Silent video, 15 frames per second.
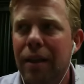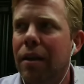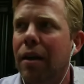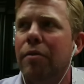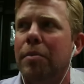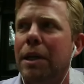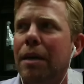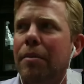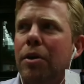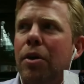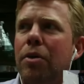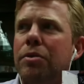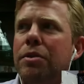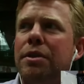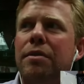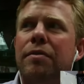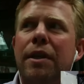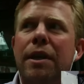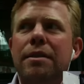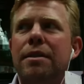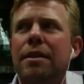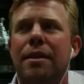I love being able to host these
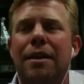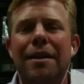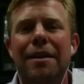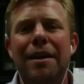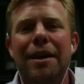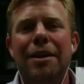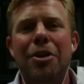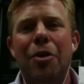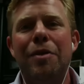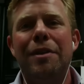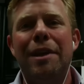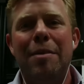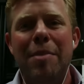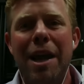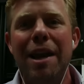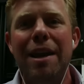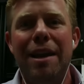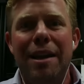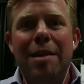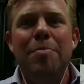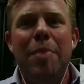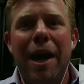events and knowing that I made
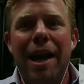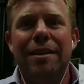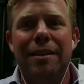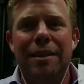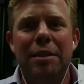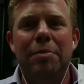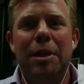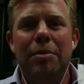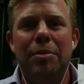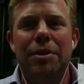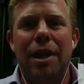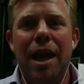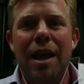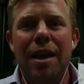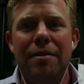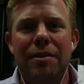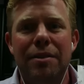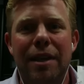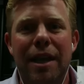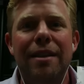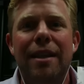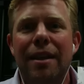an impact in these people's
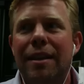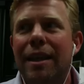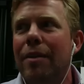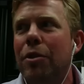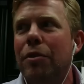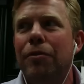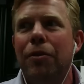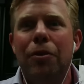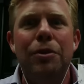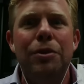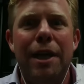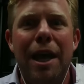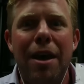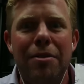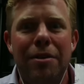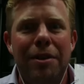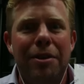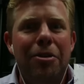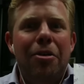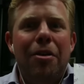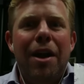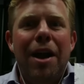lives and that they refer us out, and
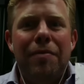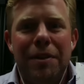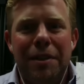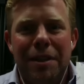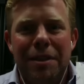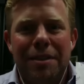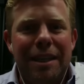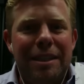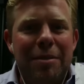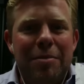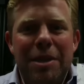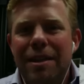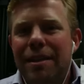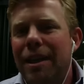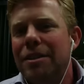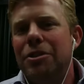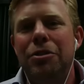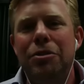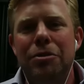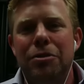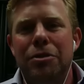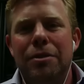they're our advocates. Like, to me, that's
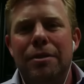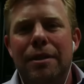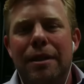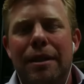huge.